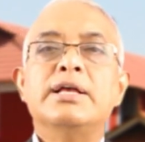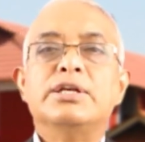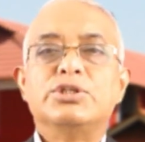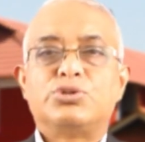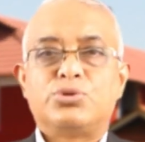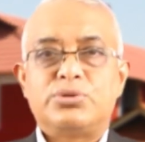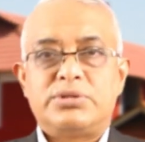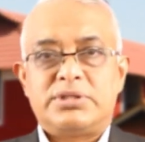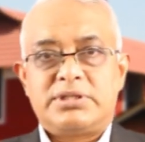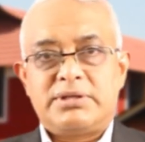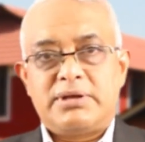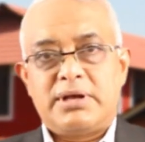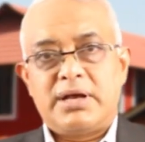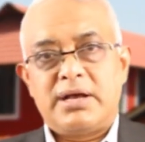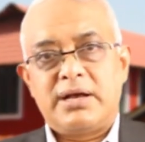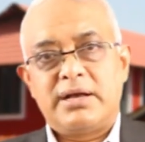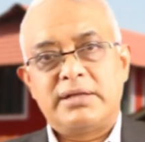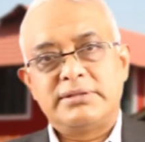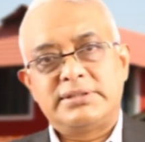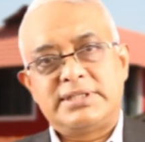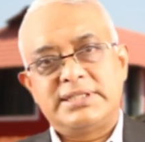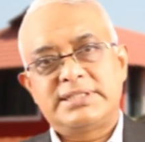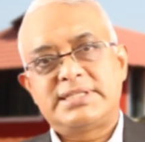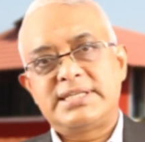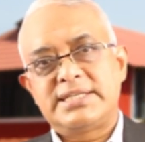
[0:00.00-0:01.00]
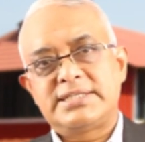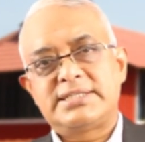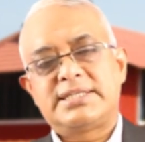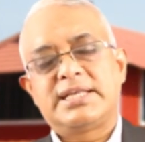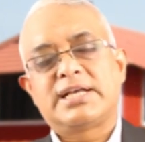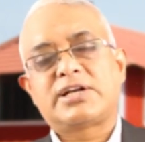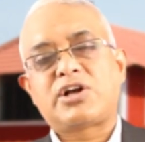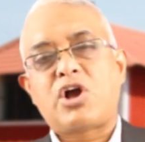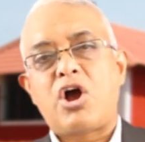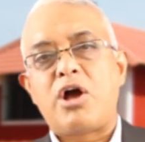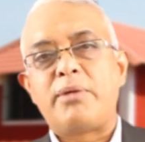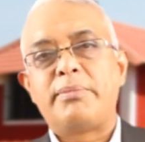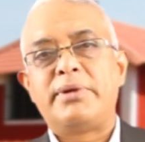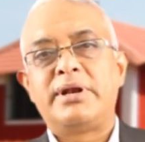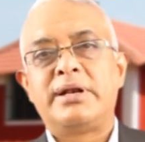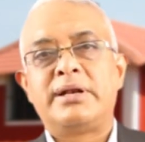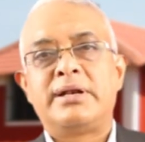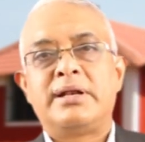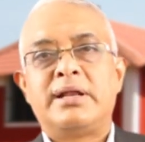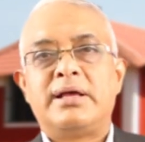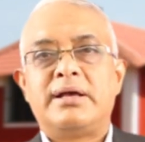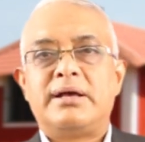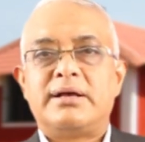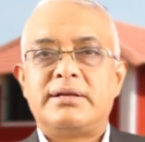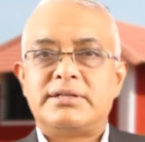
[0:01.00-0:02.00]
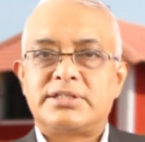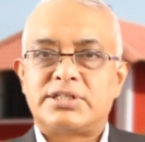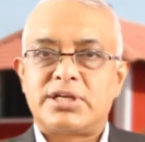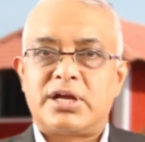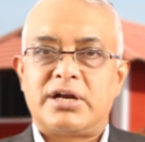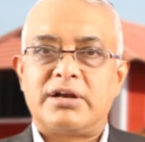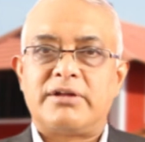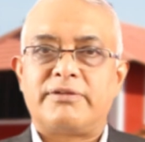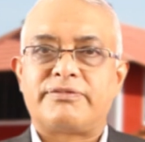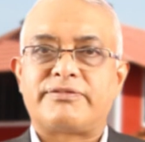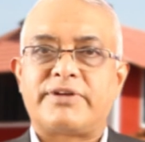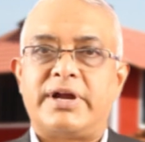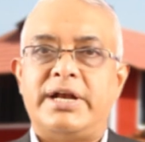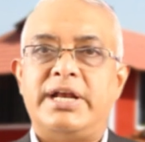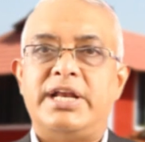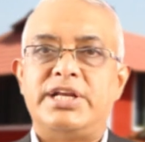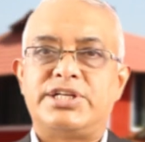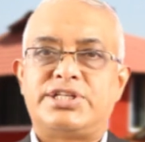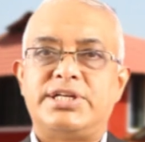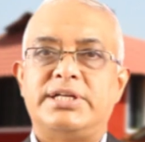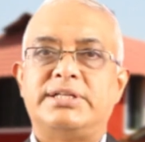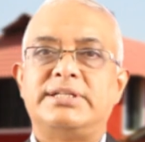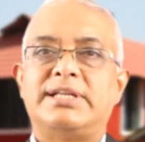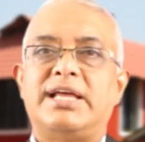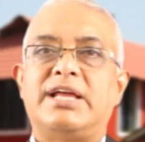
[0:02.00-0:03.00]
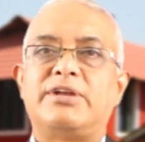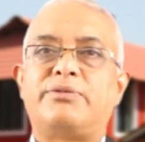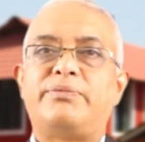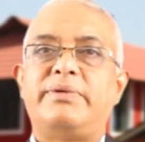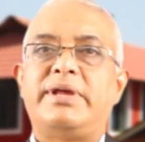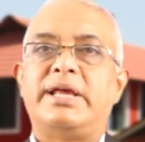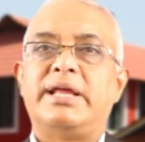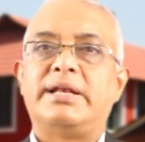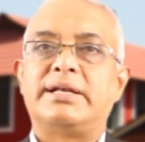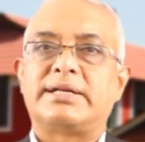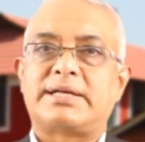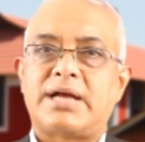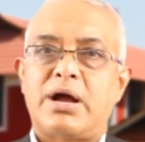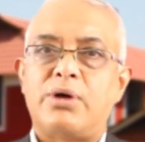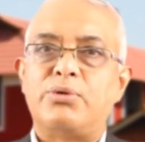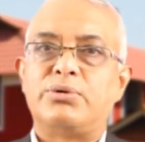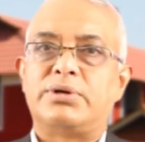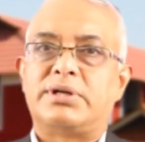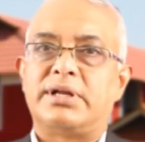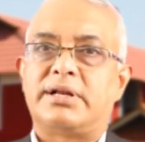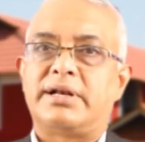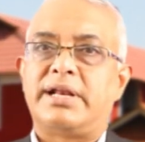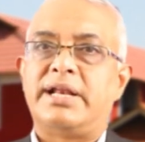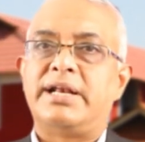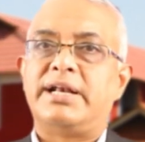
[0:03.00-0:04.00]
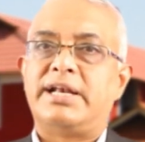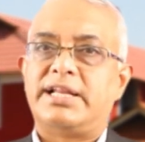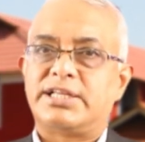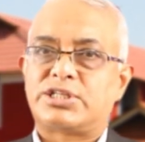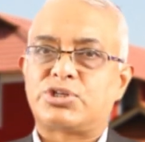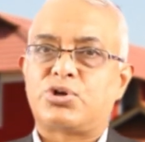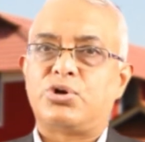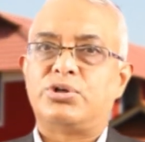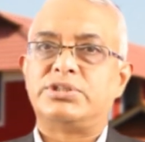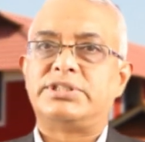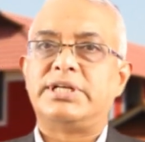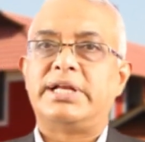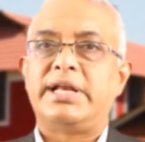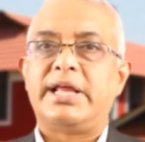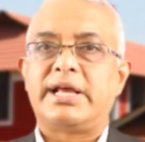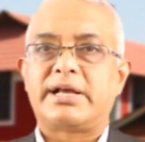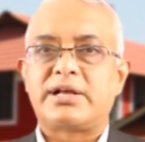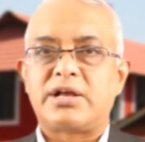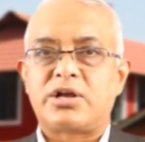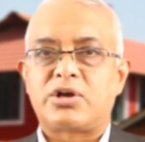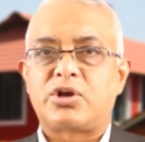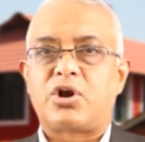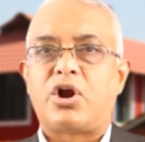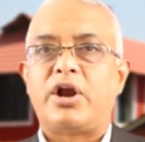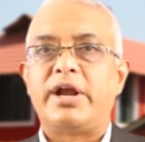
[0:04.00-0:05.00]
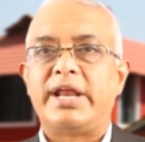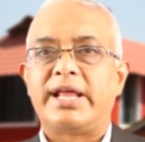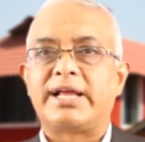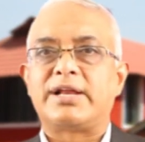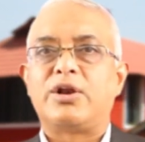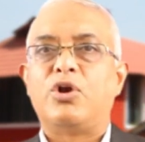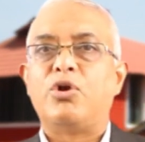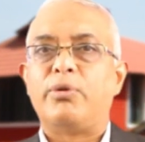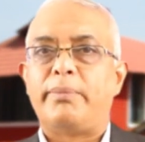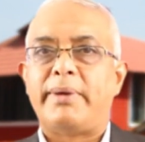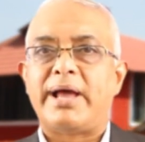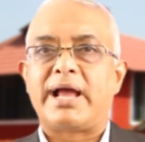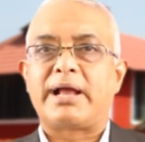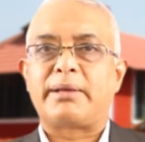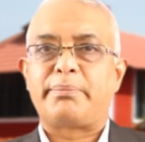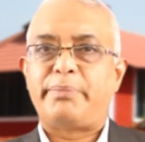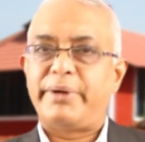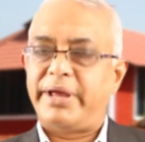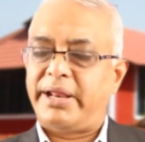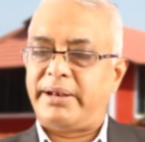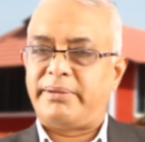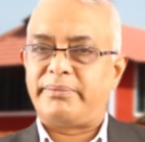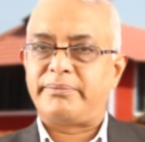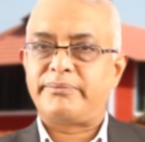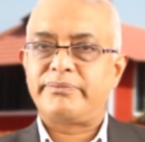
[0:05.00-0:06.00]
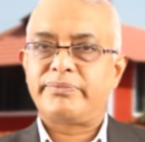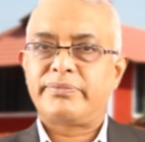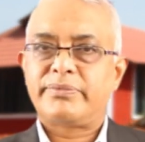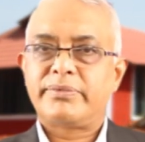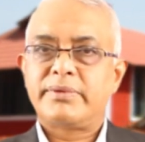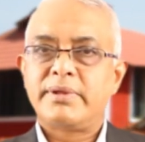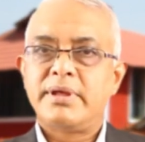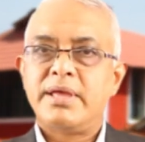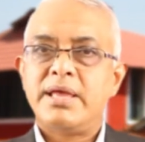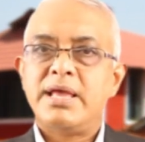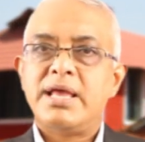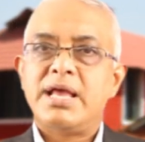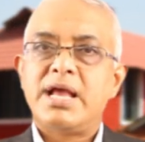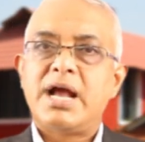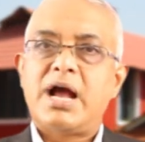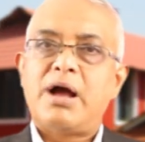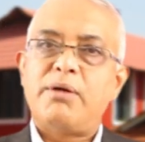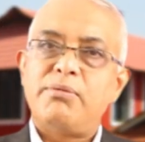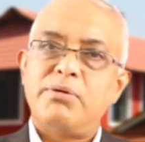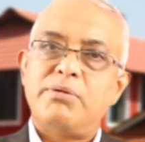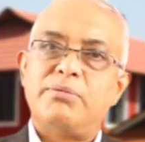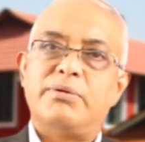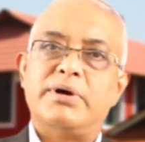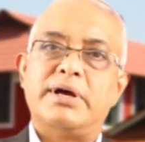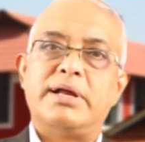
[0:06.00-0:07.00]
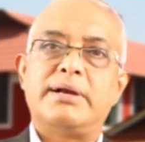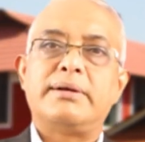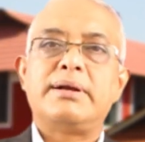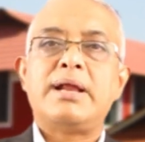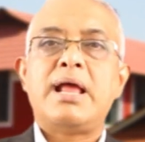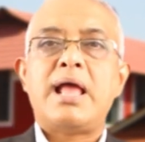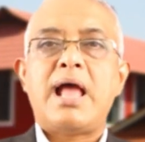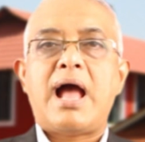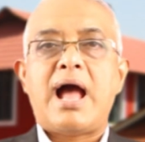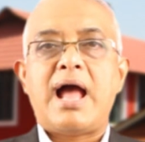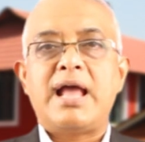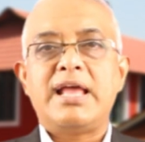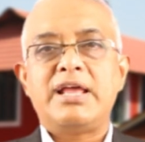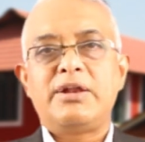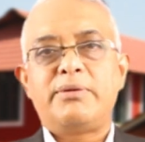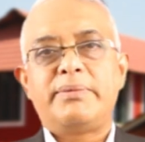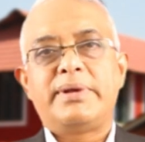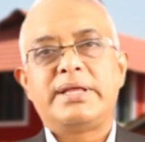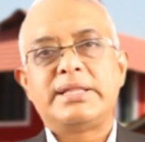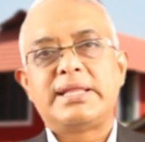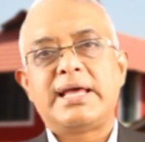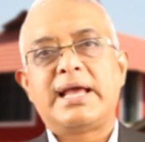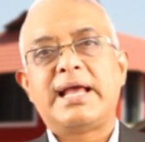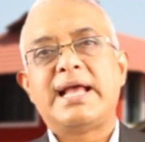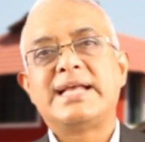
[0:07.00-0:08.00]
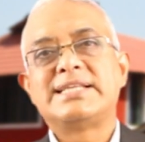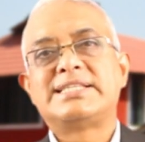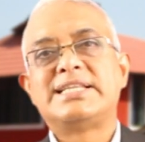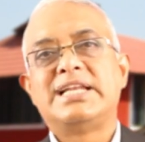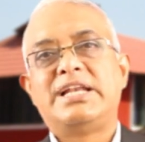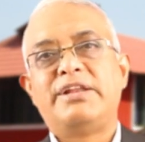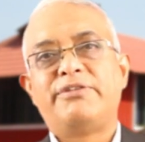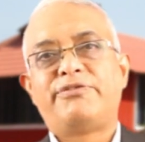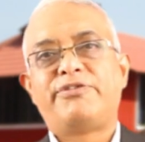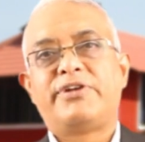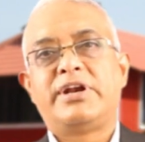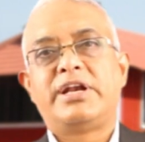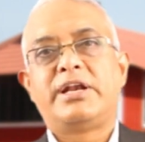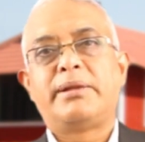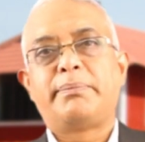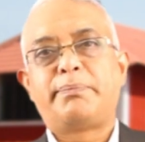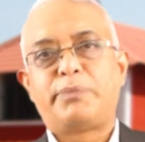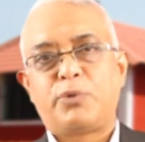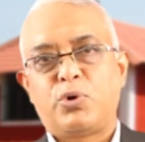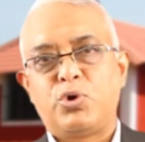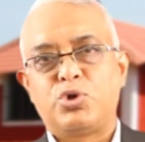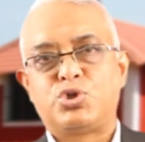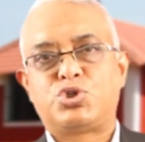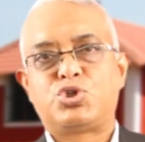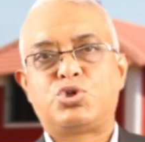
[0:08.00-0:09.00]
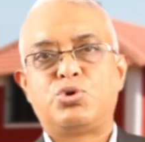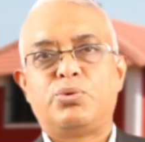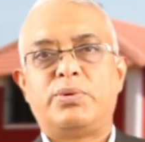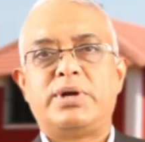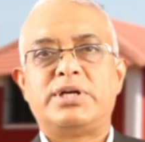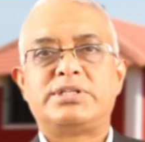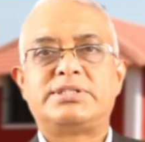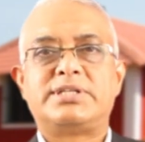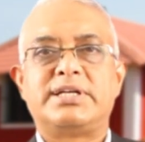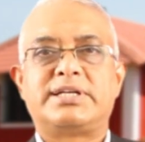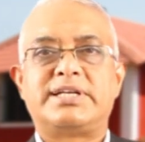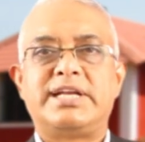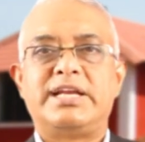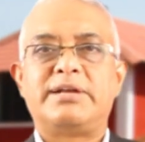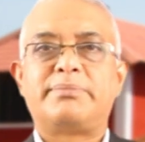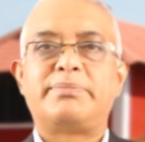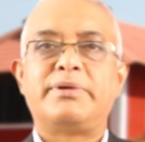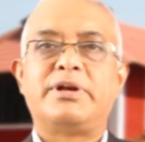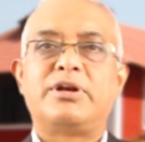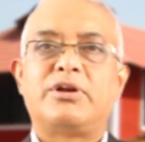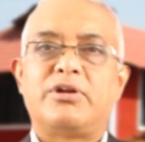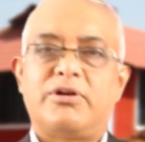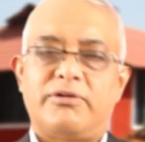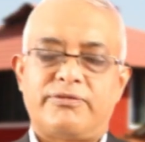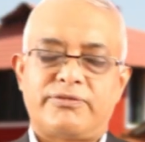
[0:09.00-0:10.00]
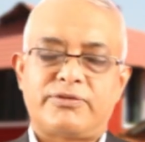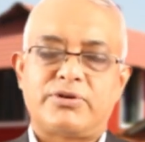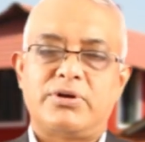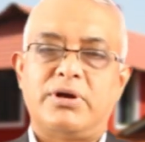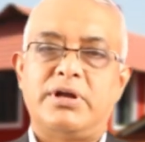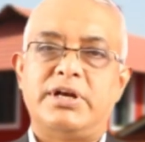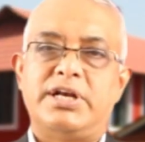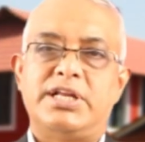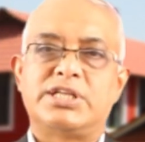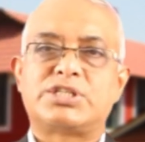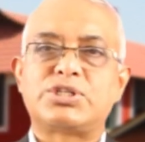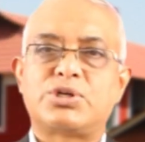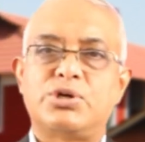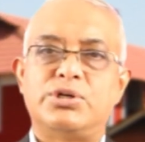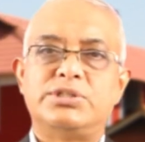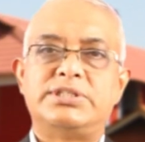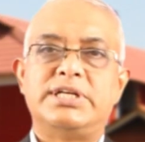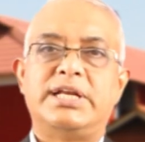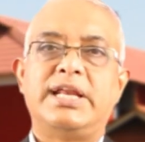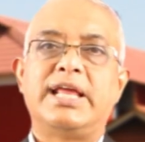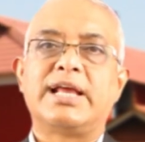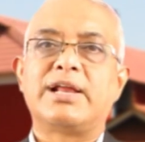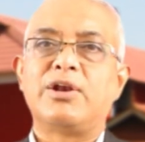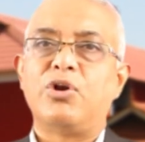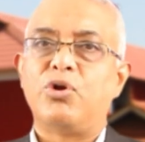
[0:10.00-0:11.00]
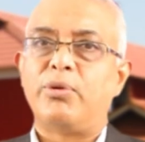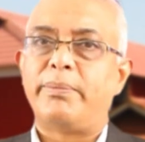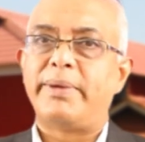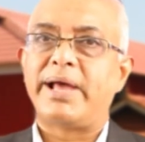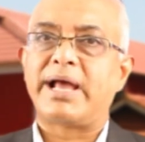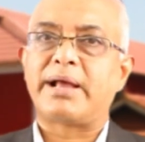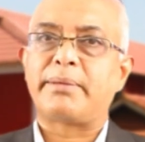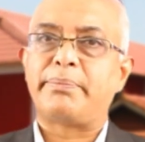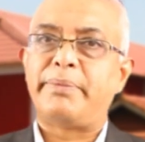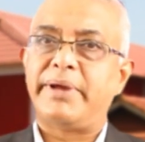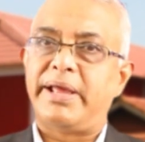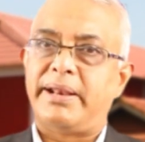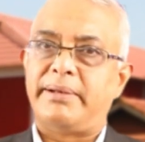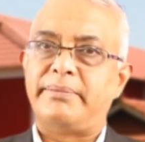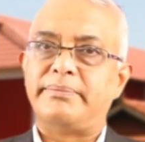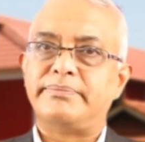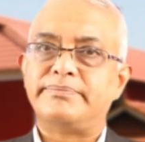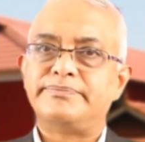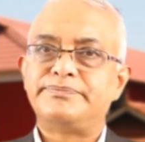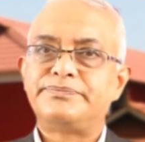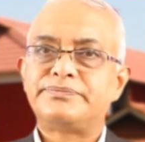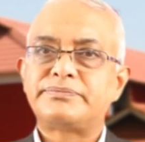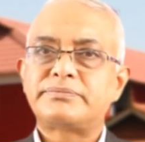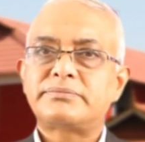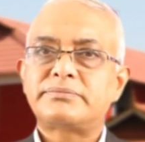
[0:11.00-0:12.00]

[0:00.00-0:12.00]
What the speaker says: So this is the common sort of condition that we encounter in discogenic chronic low back pain. However, Ayurveda has a different approach towards the treatment of discogenic low back pain.